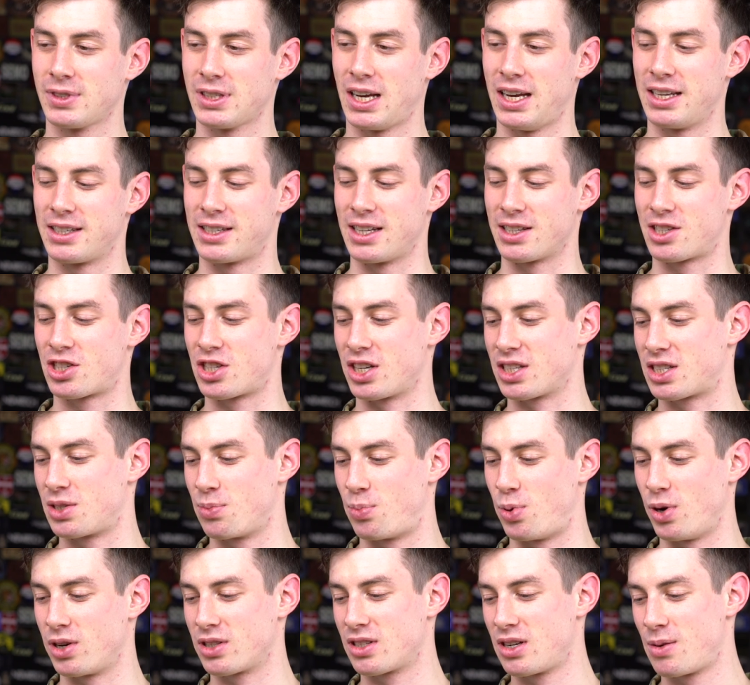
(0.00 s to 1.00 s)
and that's just a
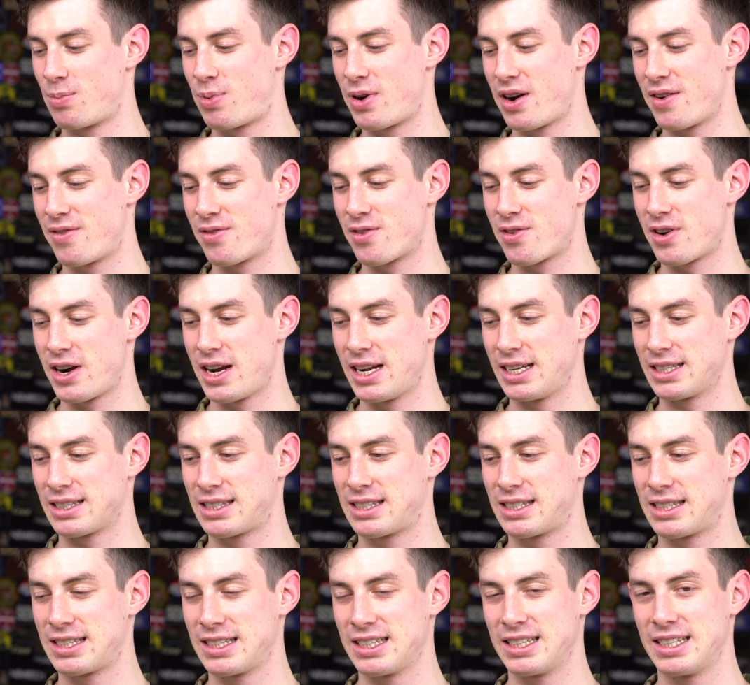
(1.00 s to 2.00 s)
personal
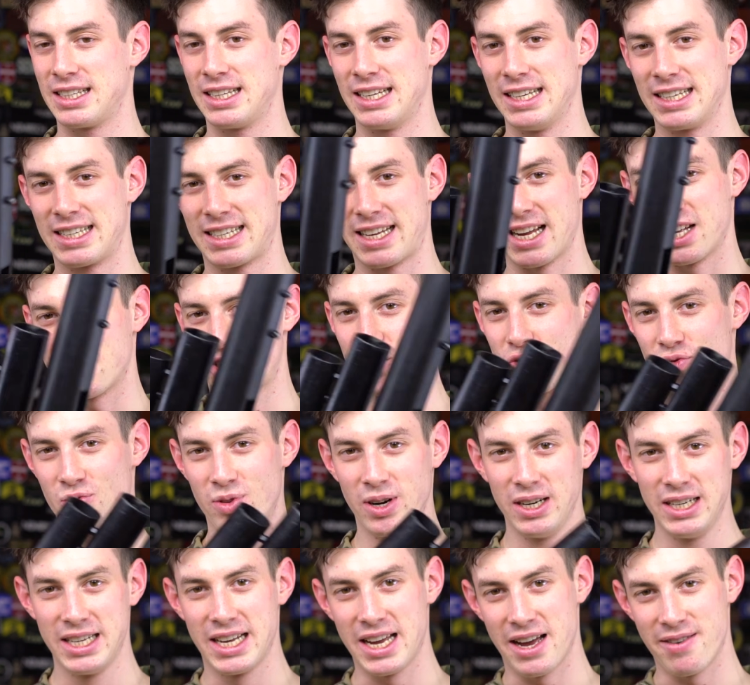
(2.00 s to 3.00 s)
preference, it gets
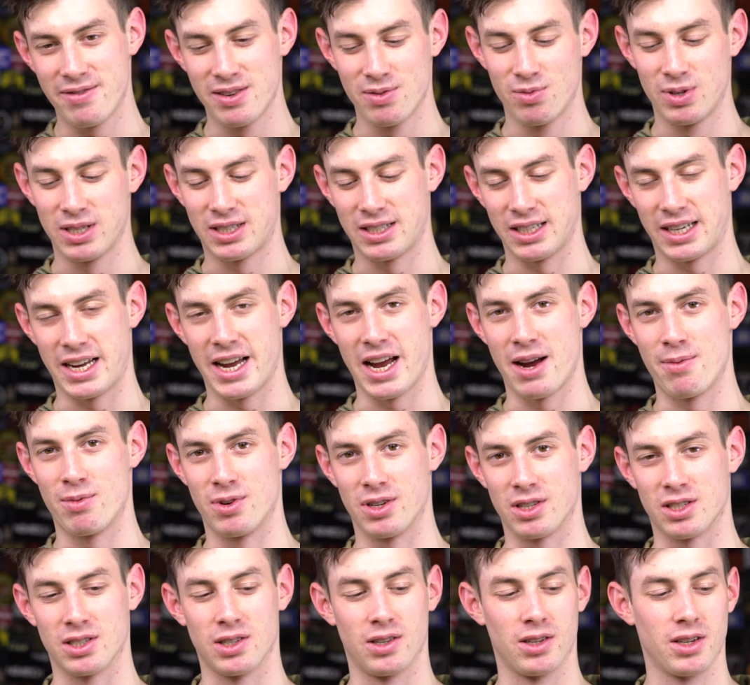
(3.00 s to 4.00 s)
really heavy with the
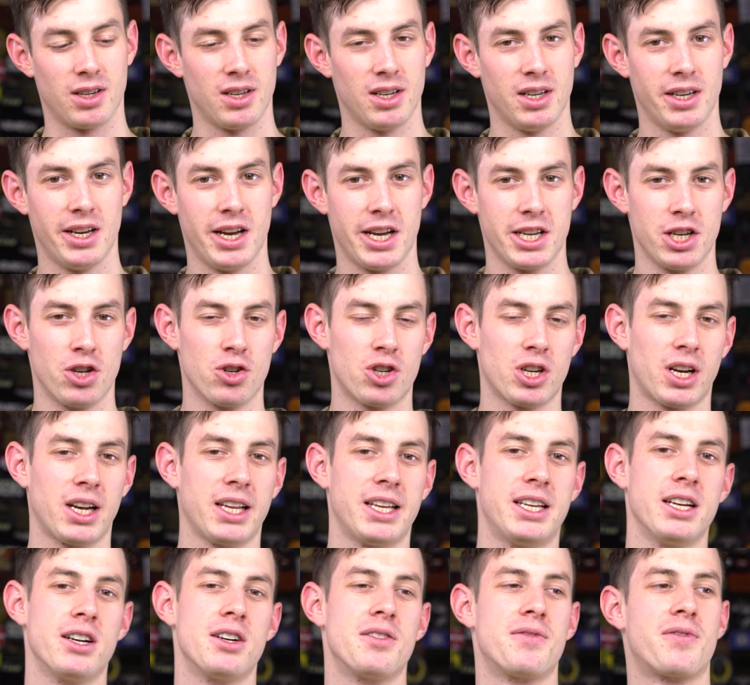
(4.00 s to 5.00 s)
cameras on. Usually
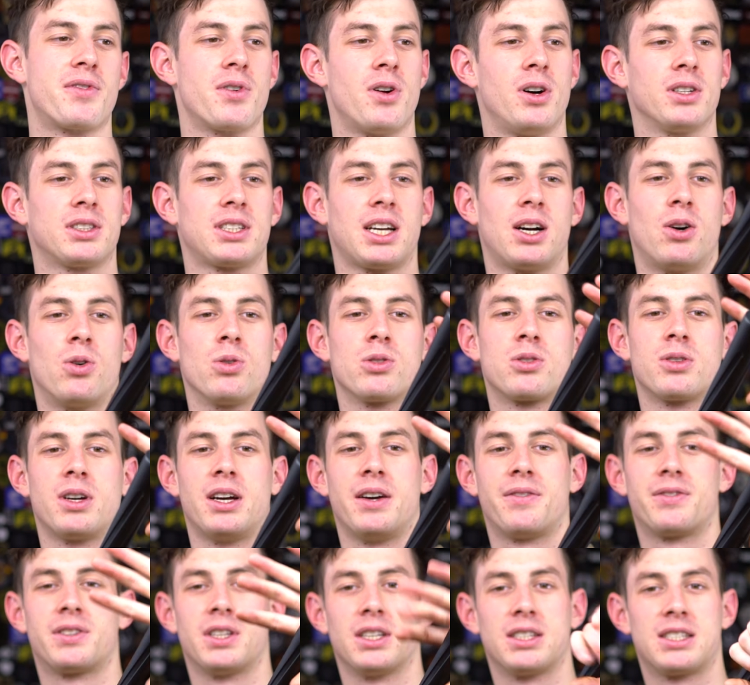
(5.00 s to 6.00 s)
here in front I also
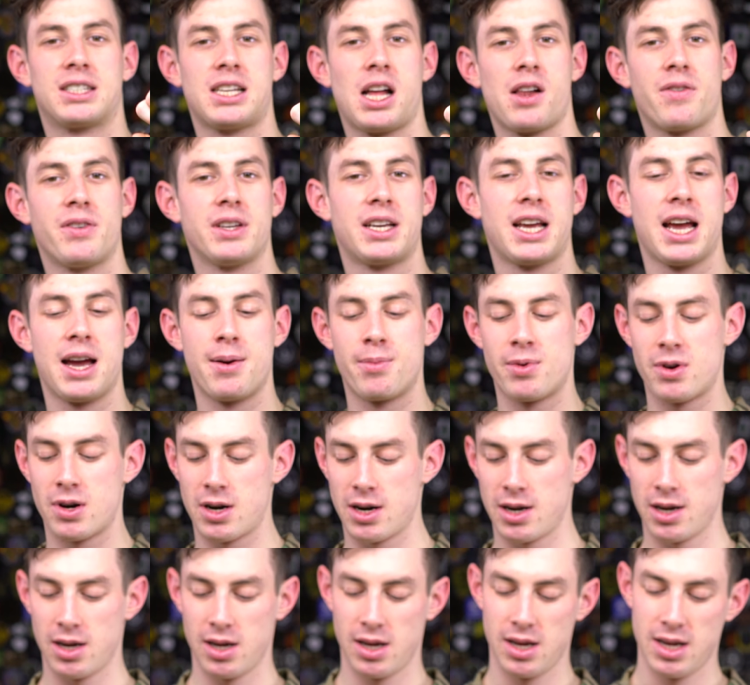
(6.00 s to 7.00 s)
have the selfie
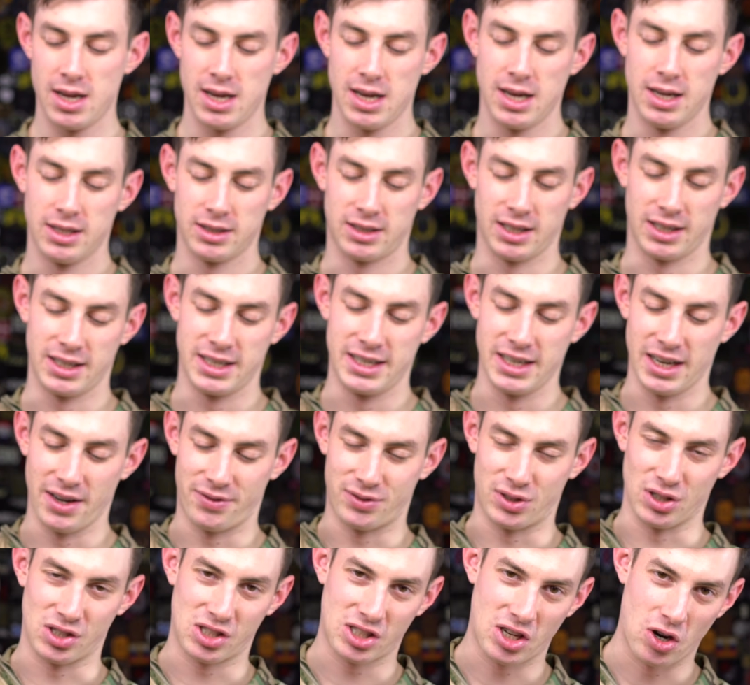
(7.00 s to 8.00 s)
camera, then here I
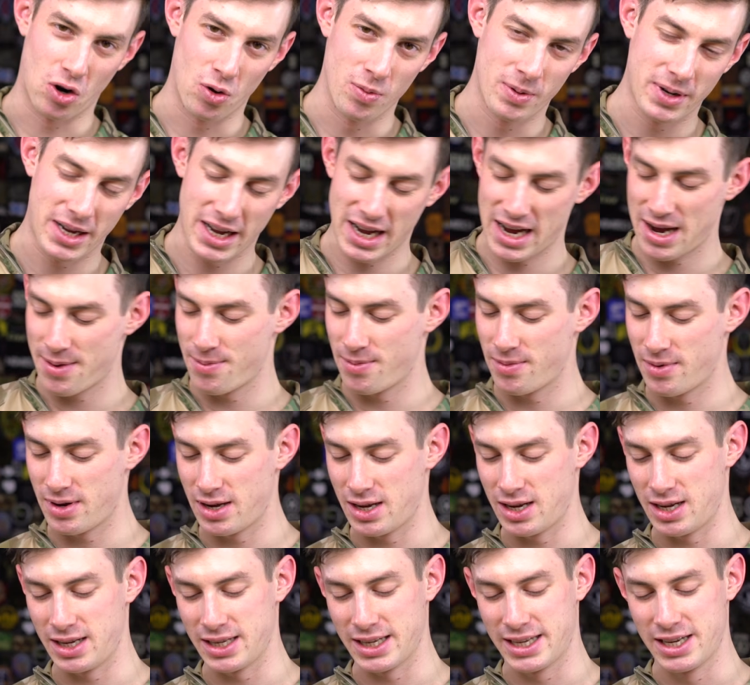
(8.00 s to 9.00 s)
have the scope cam.
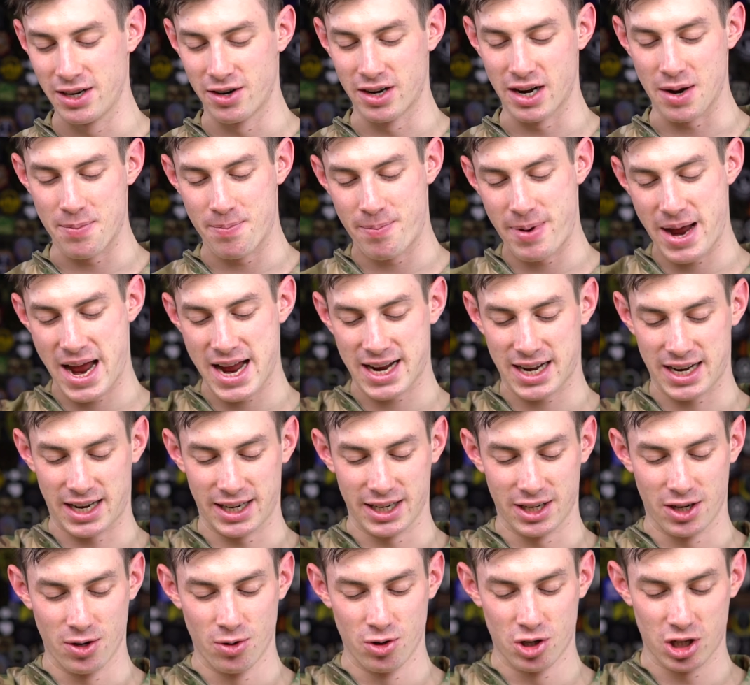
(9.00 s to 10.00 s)
Here in the back I
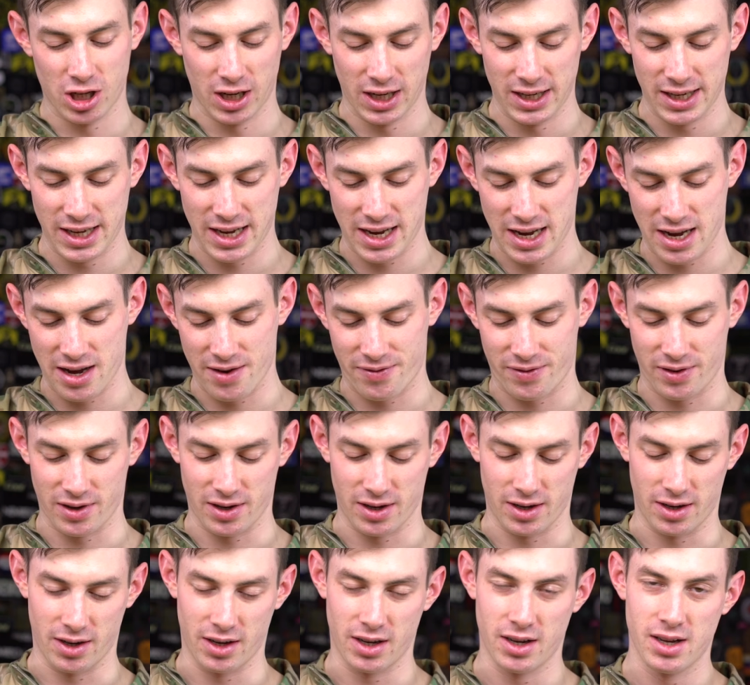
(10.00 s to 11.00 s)
usually have
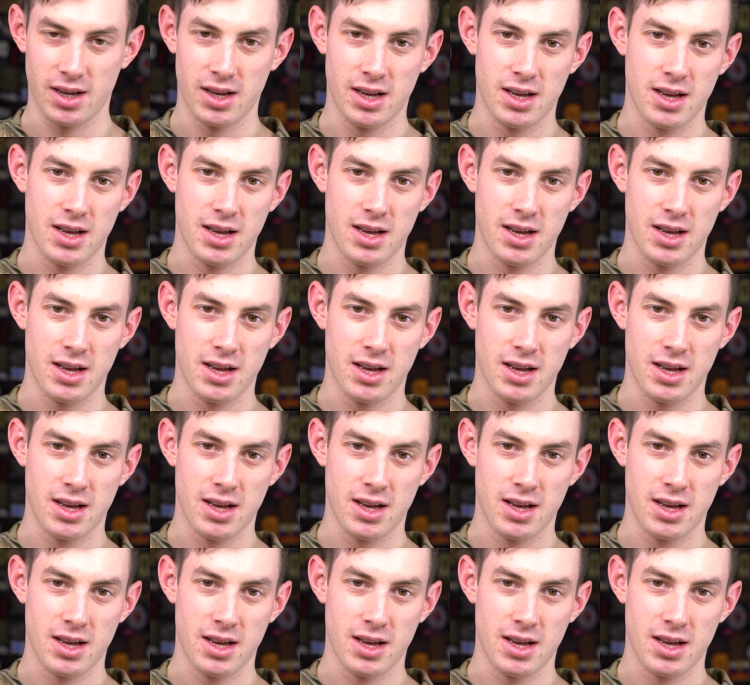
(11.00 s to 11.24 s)
a